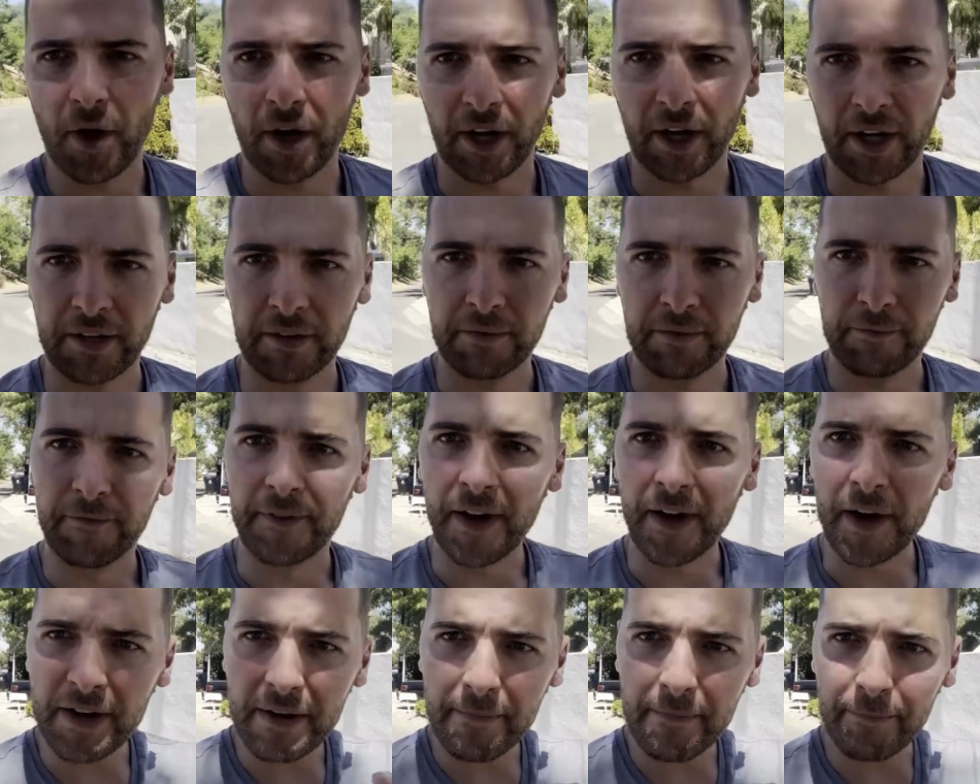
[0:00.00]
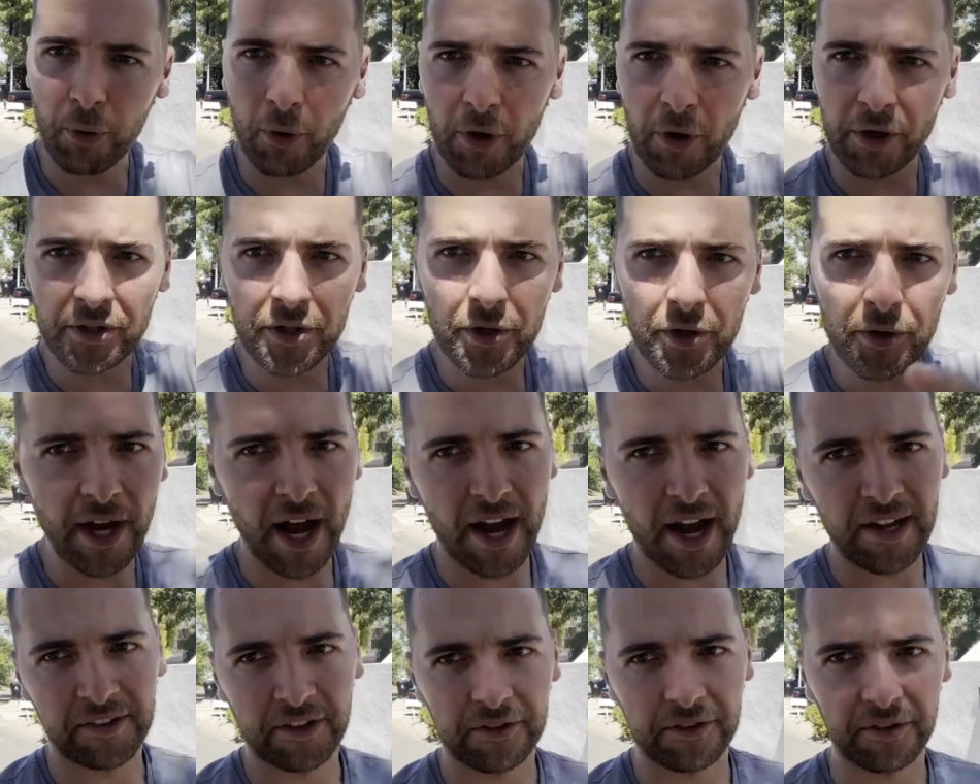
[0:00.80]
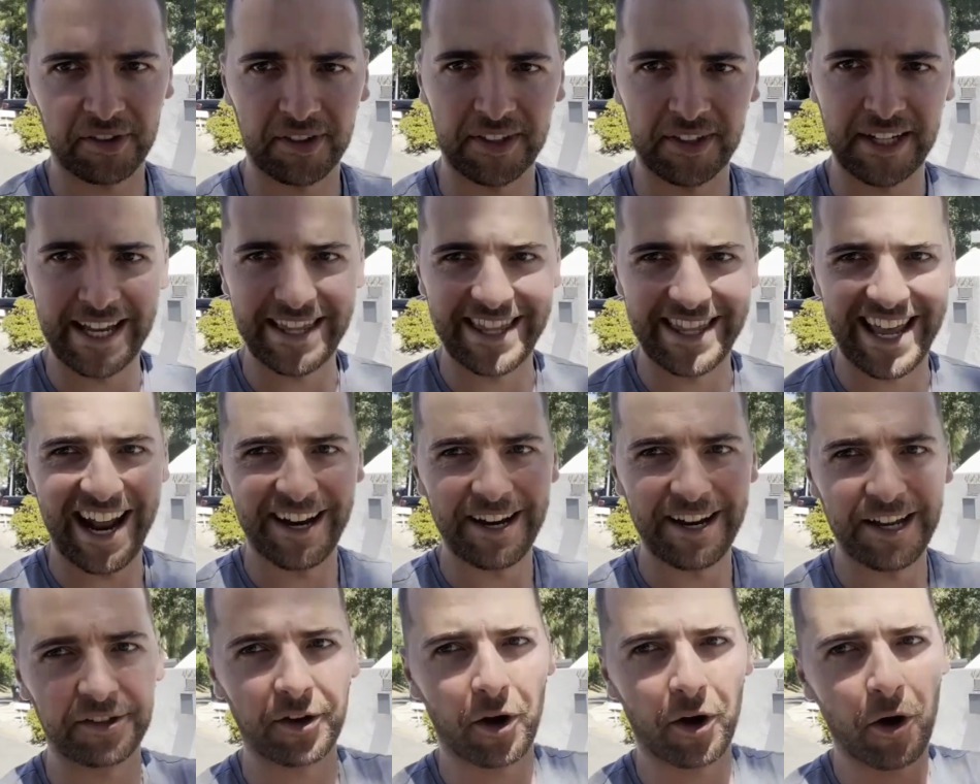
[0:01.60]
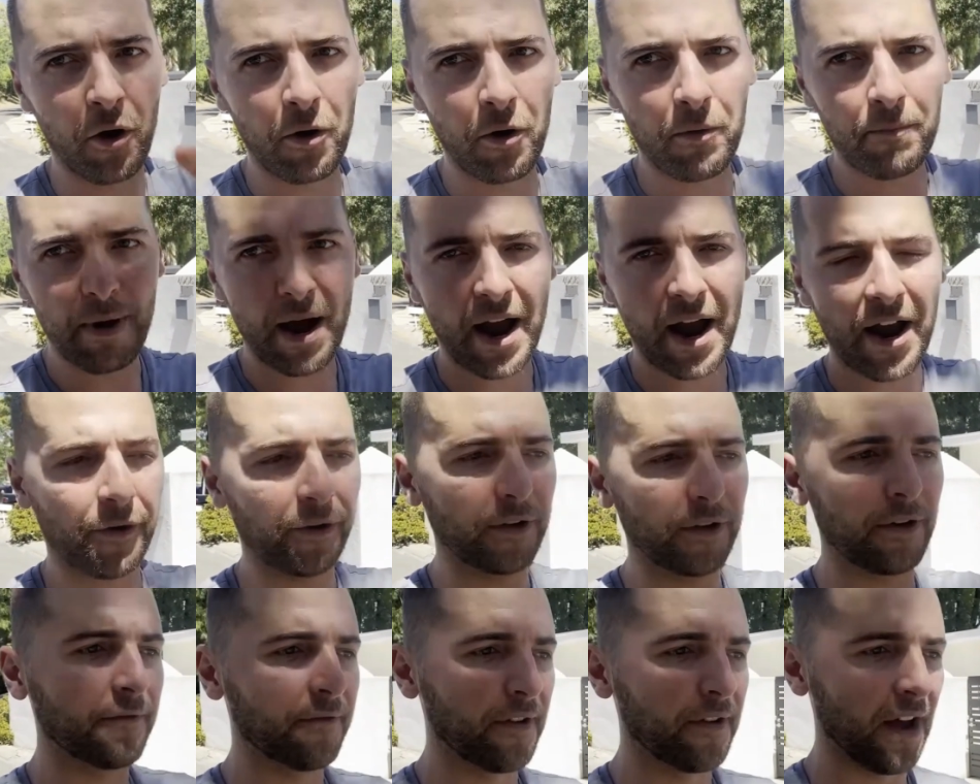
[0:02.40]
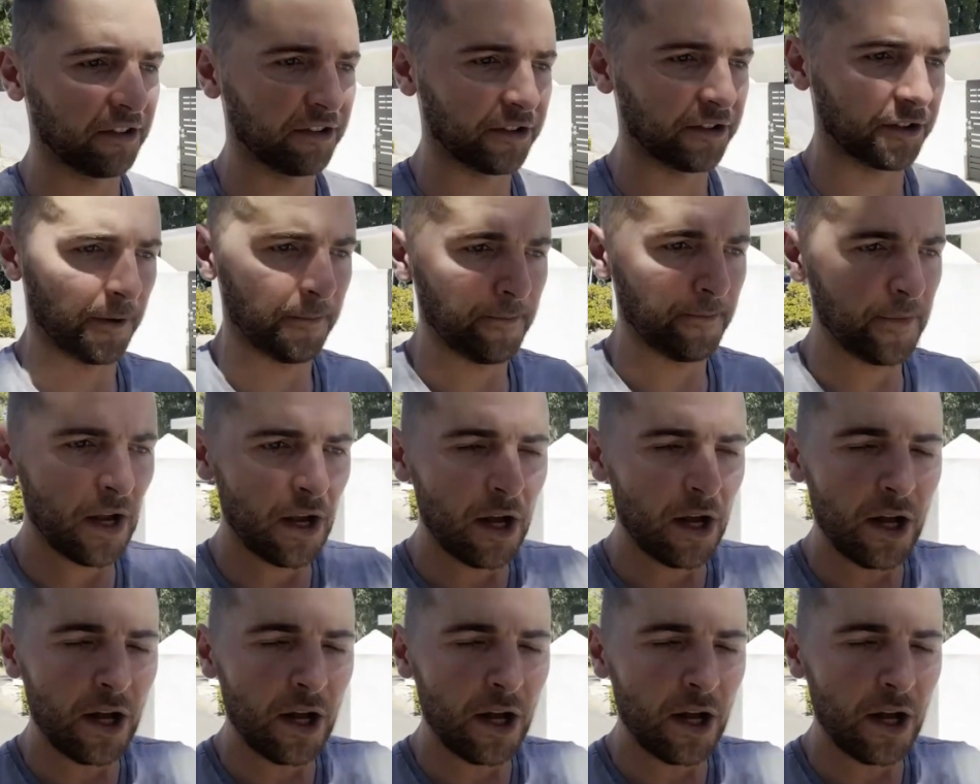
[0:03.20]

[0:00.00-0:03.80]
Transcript: market. Very important you guys understand that as a home buyer and investor.